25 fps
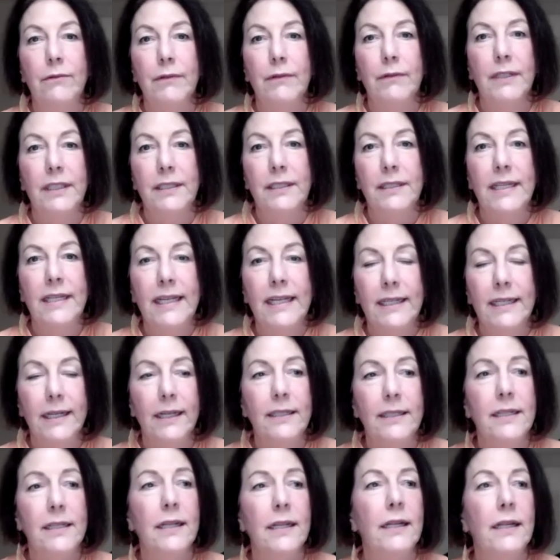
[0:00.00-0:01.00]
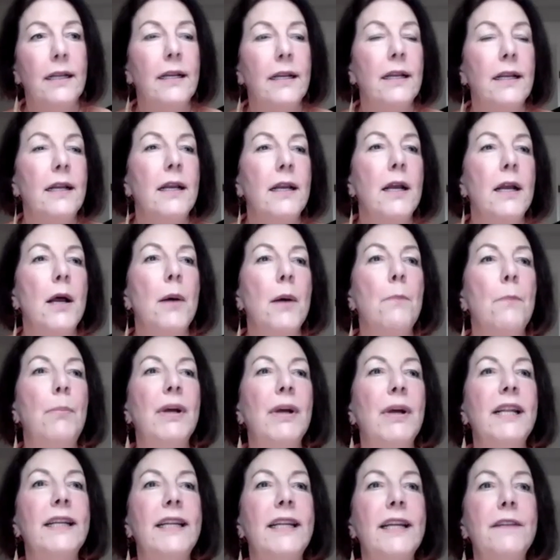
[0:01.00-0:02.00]
really need it.
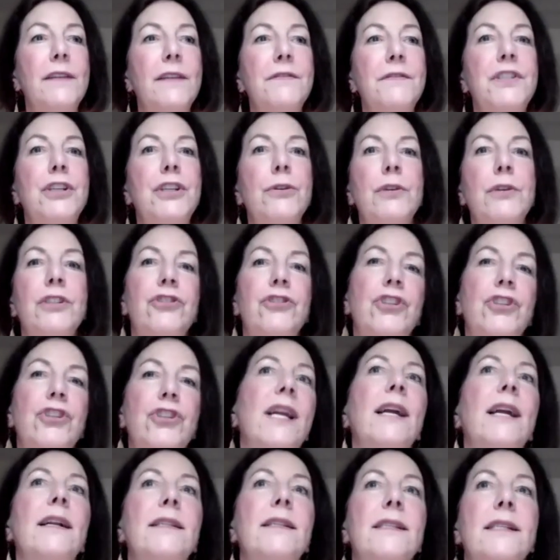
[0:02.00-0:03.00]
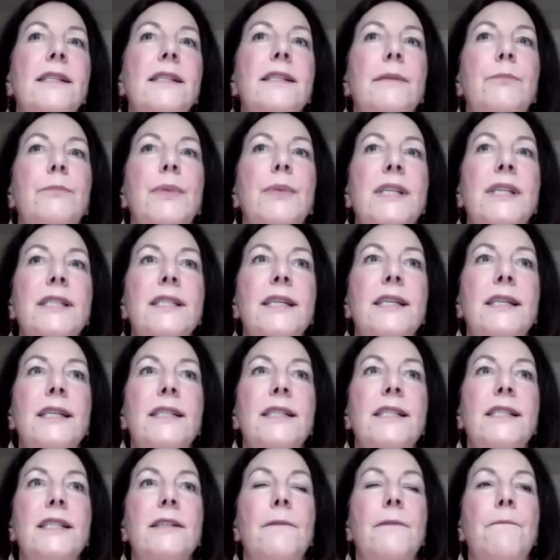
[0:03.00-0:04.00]
But it gives you a chance as a
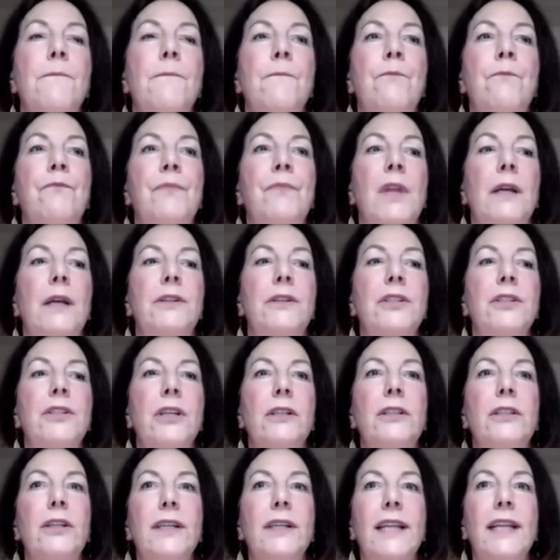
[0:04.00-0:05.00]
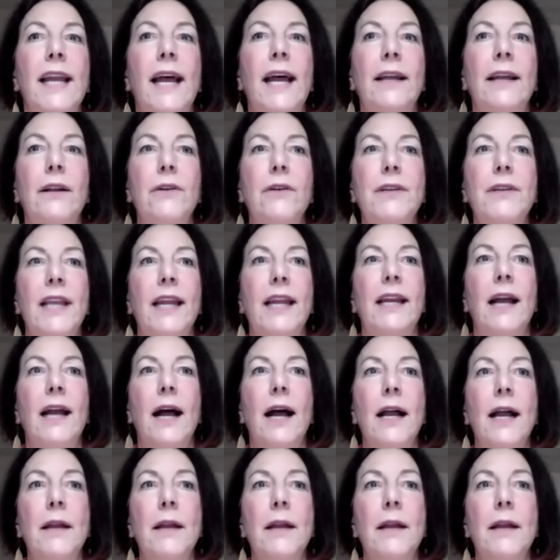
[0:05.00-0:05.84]
business to look at, okay,